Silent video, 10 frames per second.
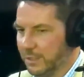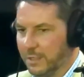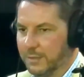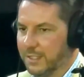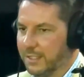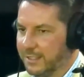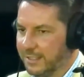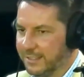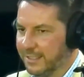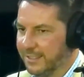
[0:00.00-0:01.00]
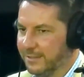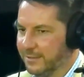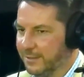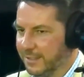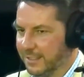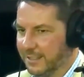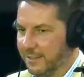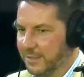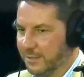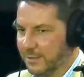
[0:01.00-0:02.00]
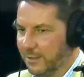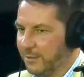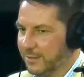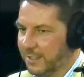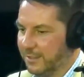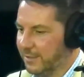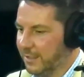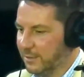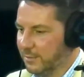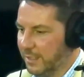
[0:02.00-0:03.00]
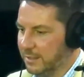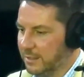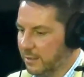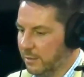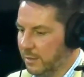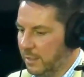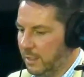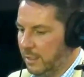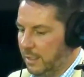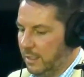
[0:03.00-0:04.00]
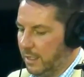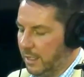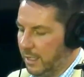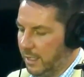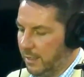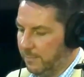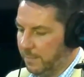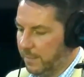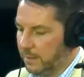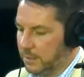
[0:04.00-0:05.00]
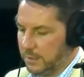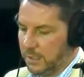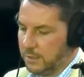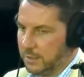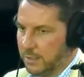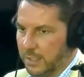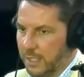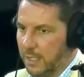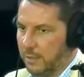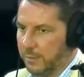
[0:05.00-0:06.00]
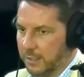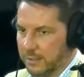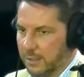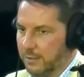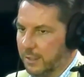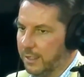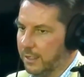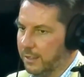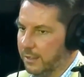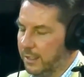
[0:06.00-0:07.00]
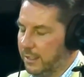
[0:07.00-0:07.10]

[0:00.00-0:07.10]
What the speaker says: New Jameson, and all that stuff. So it's all intertwined. So. She teaches there now. My kids go there.